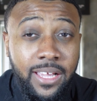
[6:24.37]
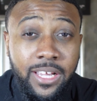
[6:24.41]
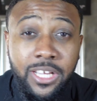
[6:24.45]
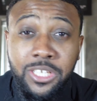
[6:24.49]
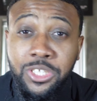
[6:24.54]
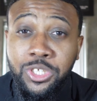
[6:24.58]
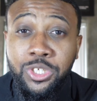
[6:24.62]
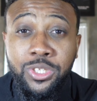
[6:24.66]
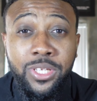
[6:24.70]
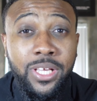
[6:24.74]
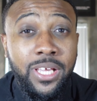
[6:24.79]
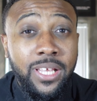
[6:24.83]

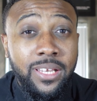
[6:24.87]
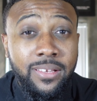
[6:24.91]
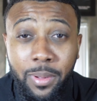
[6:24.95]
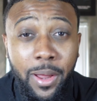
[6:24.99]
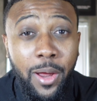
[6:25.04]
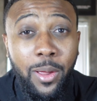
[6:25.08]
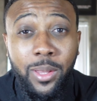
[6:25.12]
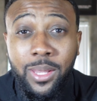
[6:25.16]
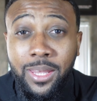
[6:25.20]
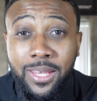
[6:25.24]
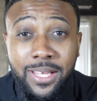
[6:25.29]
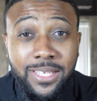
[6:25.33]
because you did
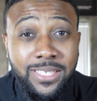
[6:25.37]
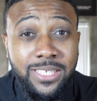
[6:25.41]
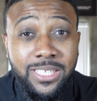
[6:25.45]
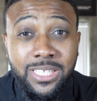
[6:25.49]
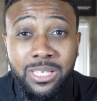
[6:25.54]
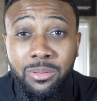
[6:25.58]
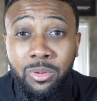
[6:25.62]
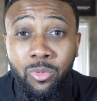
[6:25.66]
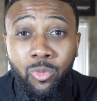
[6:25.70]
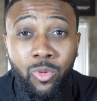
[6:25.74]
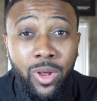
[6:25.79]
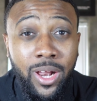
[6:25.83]
apparently listen
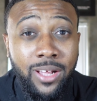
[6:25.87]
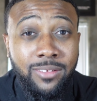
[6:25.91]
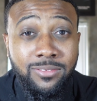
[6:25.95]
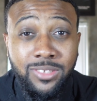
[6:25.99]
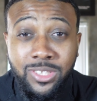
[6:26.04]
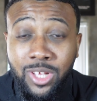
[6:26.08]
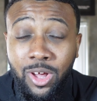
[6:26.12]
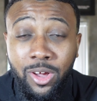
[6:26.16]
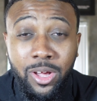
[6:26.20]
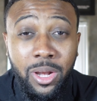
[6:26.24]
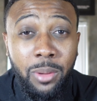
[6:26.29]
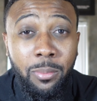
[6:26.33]
to me when I was
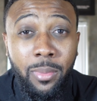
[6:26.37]
talking